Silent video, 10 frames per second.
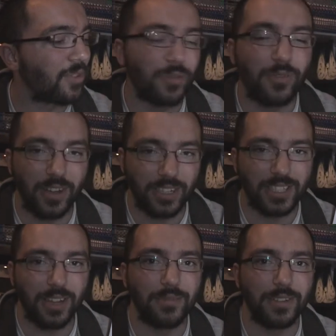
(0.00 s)
you'll find
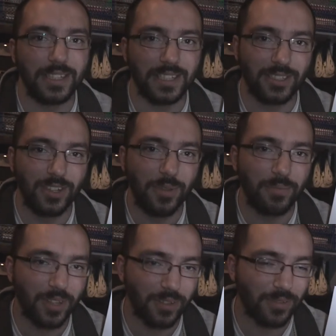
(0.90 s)
yourself in this
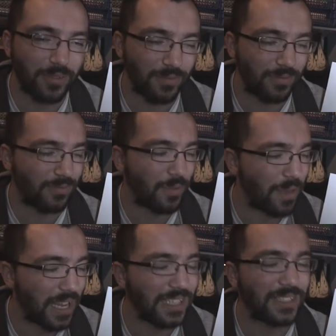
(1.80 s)
loop that
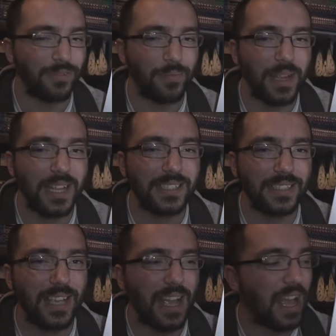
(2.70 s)
repeats and repeats,